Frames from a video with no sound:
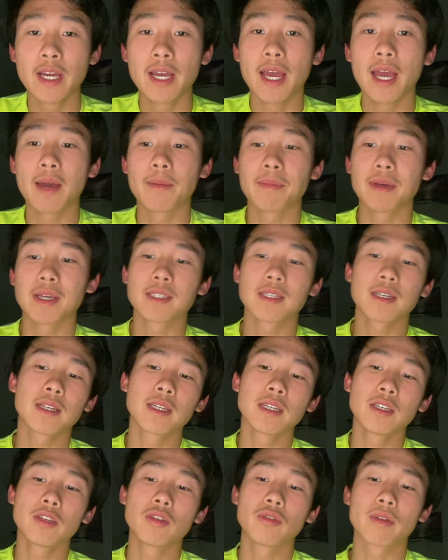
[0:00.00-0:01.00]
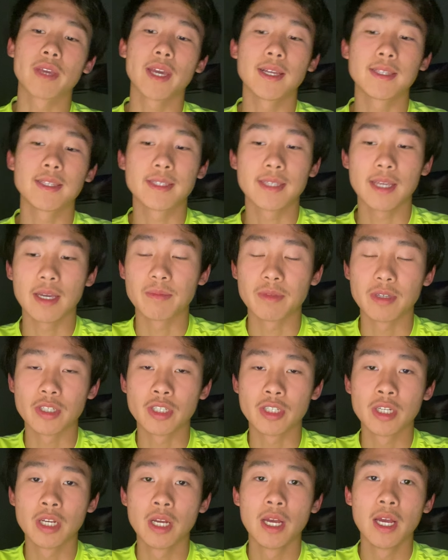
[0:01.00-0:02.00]
And basically you get
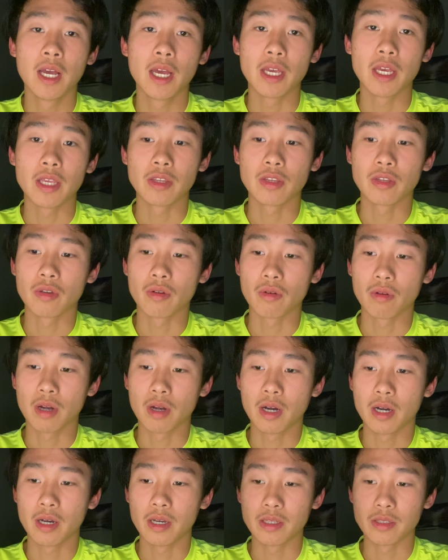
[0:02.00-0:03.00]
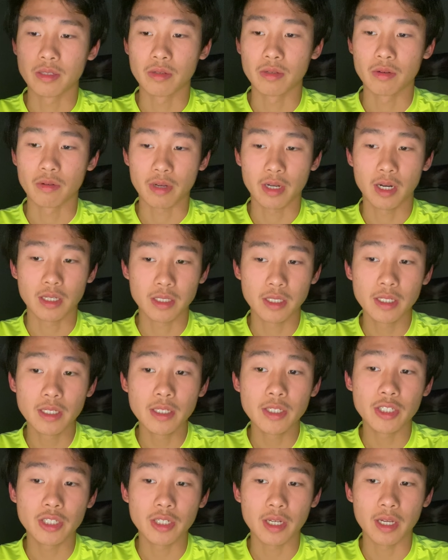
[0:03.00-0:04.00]
damage in your
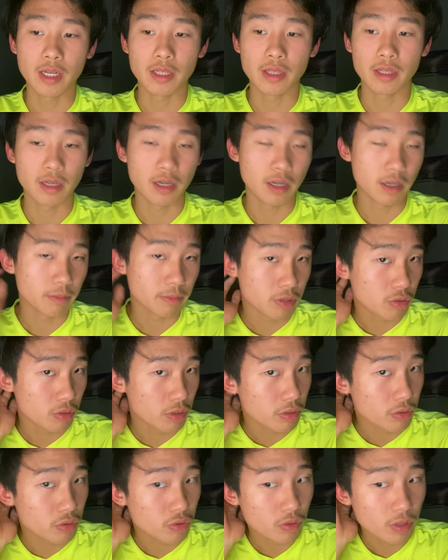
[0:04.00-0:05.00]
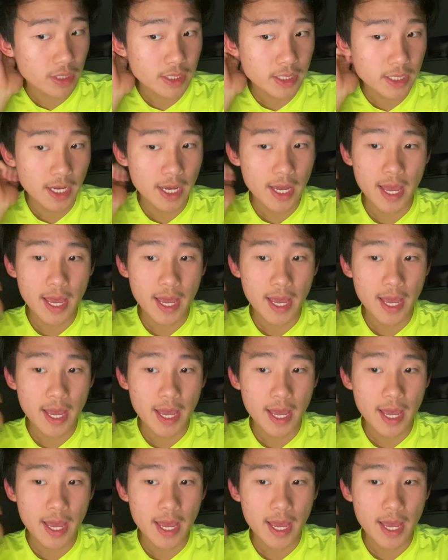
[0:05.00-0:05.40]
cartilage and in between your joints,